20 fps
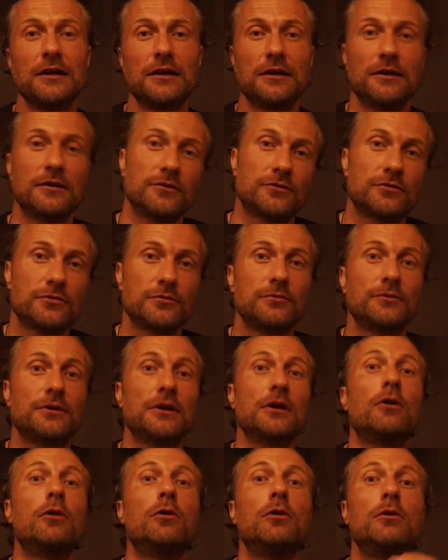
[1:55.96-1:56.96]
into
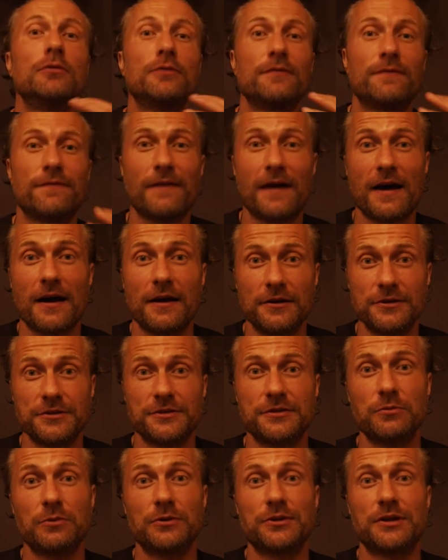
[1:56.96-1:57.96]
all the
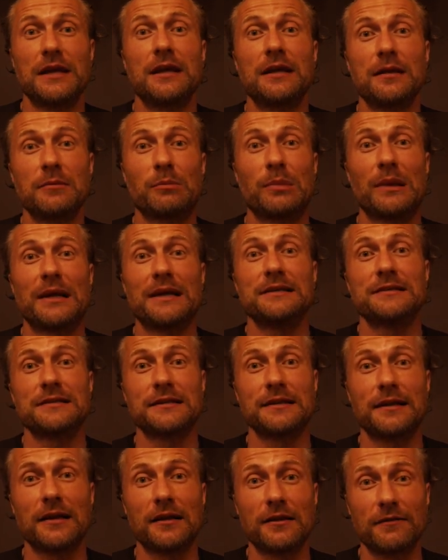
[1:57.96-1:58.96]
fires that were taking place
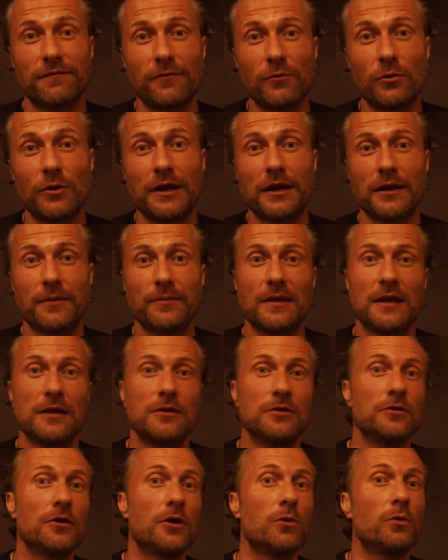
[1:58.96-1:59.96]
in California.
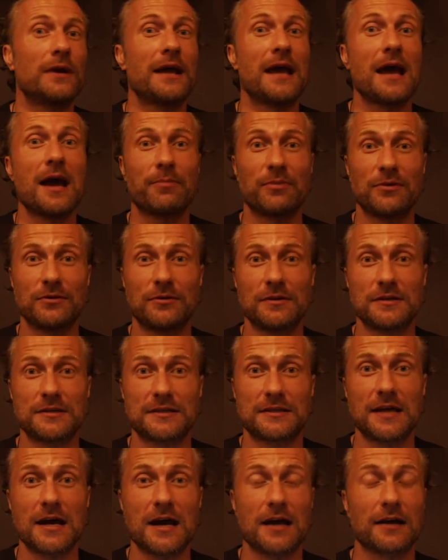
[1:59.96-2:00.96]
And you know what happened to the
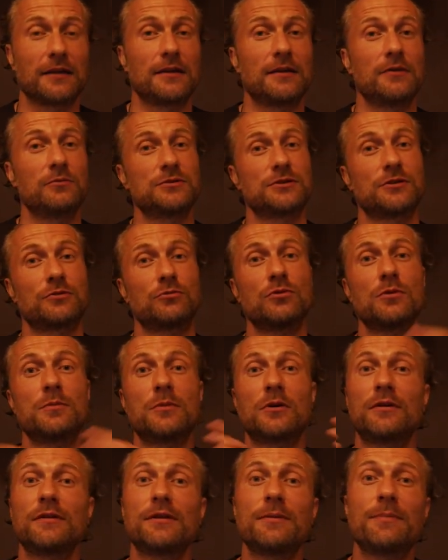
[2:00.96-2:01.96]
stock. There was a
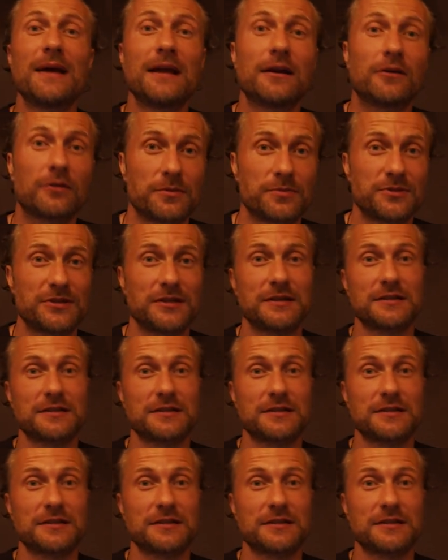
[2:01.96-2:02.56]
rumor of the bankruptcy.